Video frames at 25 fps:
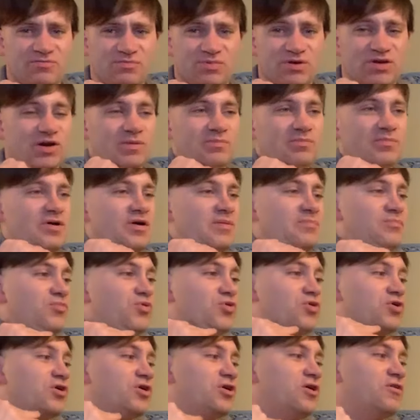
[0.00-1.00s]
I've become
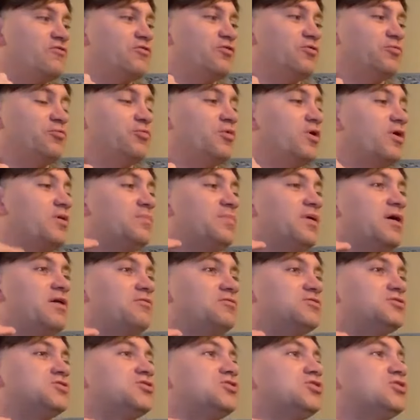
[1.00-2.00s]
more of a
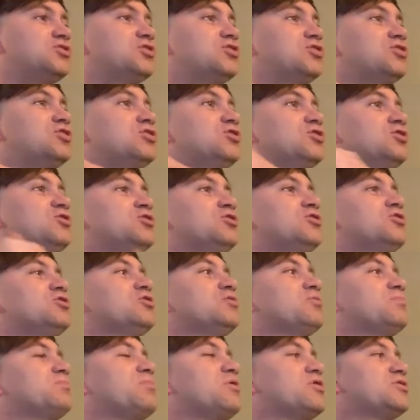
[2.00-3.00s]
well-balanced
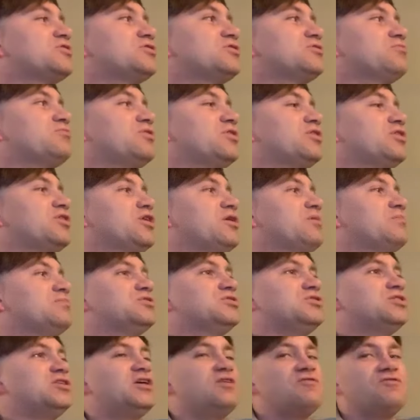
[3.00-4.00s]
person when it
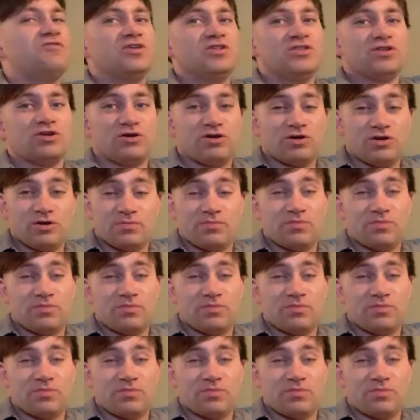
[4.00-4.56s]
comes to giving their